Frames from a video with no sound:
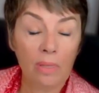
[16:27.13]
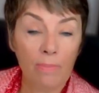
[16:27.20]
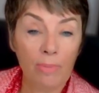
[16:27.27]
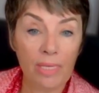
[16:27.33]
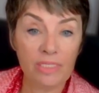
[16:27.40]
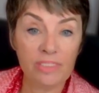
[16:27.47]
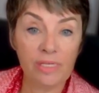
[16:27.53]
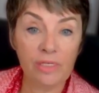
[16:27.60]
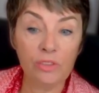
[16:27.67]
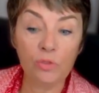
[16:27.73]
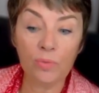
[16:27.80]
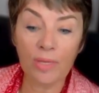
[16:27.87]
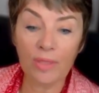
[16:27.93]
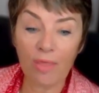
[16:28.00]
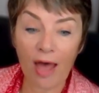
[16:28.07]
because in
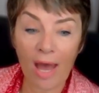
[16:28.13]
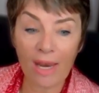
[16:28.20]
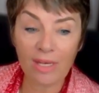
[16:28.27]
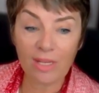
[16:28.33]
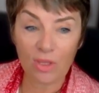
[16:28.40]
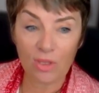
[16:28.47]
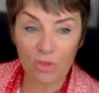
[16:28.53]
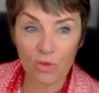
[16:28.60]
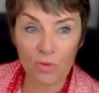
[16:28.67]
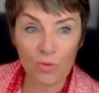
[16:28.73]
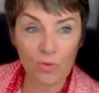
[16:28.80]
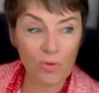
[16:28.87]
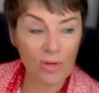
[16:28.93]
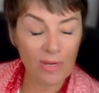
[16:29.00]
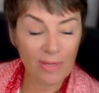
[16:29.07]
doing that,
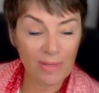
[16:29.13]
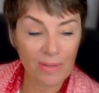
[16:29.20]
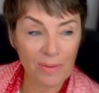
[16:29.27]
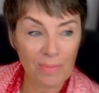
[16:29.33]
you